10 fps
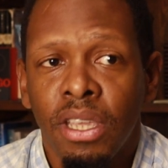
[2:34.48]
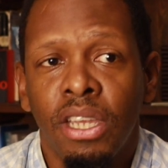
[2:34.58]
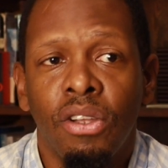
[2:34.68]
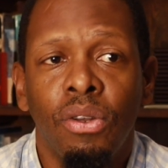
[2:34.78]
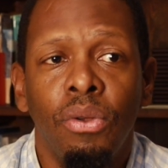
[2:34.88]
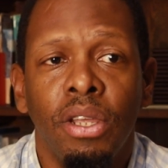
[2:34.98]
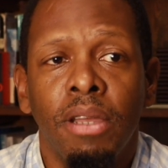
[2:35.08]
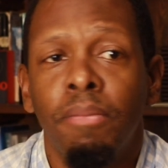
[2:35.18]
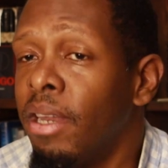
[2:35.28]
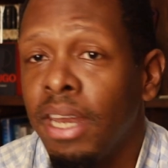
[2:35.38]

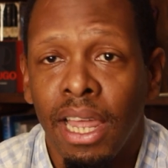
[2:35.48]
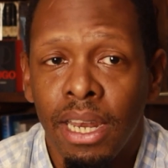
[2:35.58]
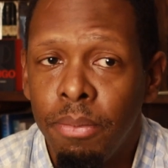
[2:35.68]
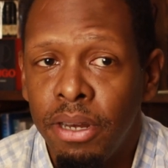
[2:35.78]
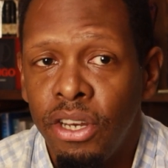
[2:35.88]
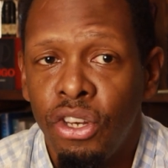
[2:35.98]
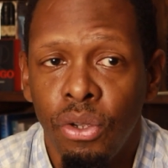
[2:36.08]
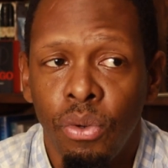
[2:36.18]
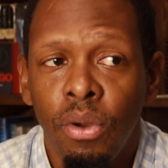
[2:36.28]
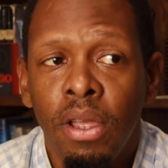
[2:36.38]
including but not limited
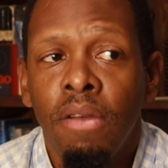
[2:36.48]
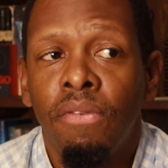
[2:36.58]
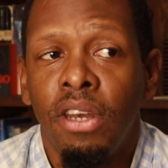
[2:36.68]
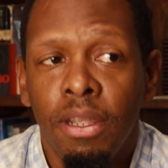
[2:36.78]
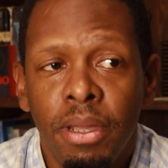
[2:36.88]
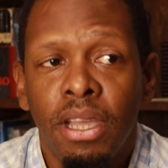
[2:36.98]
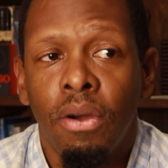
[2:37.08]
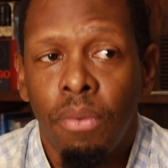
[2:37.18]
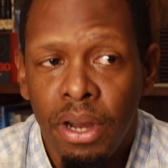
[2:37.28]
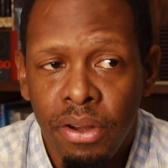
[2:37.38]
to phonemic
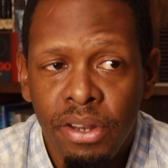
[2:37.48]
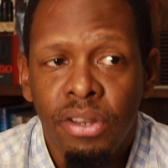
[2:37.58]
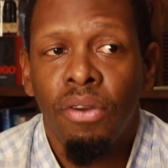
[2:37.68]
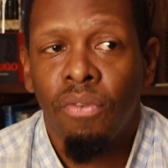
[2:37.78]
awareness,